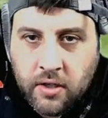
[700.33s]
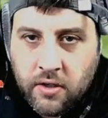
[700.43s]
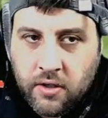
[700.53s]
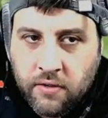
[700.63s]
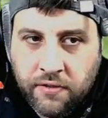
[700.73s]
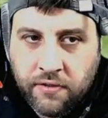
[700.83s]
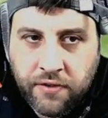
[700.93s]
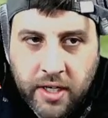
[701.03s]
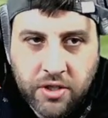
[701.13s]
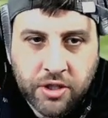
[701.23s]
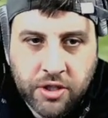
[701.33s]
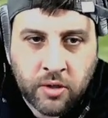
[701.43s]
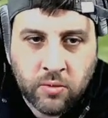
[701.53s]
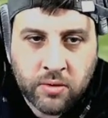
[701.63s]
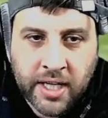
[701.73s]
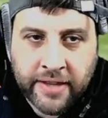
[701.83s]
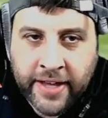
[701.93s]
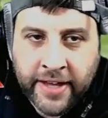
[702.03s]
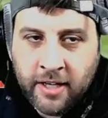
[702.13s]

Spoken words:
Freddie Stewart will take that,